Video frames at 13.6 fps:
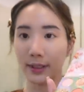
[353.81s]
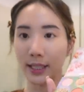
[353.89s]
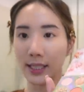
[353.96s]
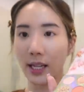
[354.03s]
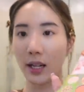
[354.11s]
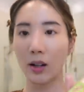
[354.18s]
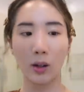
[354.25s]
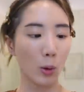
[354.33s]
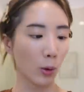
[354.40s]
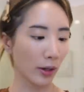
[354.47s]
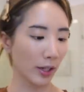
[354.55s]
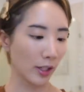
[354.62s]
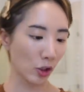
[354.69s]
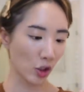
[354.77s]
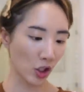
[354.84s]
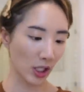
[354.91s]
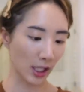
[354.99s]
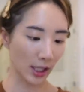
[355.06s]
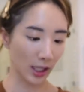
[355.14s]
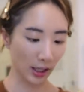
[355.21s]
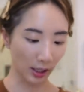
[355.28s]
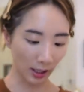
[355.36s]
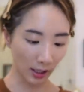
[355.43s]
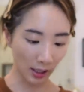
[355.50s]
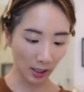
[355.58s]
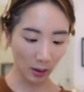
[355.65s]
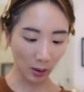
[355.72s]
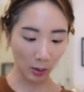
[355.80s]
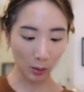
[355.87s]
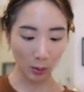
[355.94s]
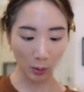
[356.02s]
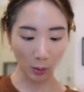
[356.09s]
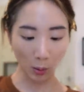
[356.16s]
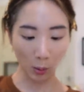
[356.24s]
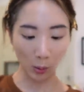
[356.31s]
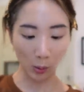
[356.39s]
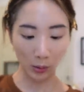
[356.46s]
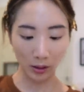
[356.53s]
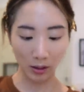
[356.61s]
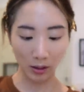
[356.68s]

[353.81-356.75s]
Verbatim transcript: It's like an orangey gold